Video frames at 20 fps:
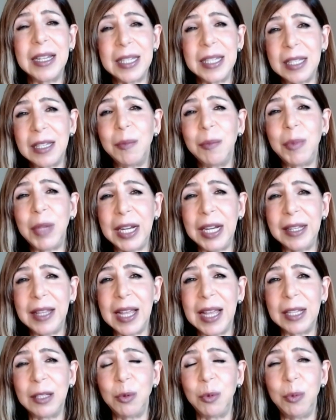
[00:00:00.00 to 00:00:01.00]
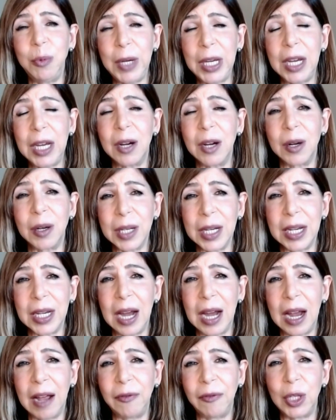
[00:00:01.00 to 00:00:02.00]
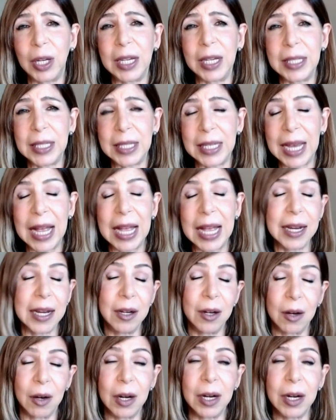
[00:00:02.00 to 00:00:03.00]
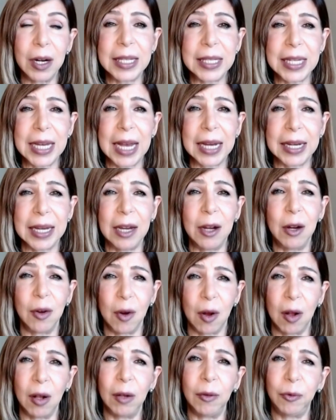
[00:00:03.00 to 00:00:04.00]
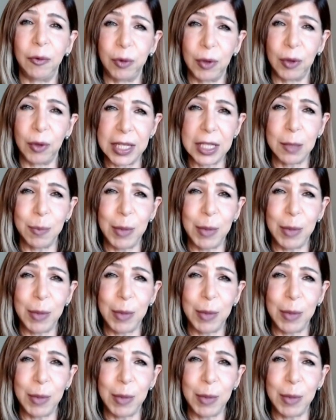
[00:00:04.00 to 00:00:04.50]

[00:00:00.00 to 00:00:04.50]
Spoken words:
something that we are going to have to attack and are attacking on all fronts,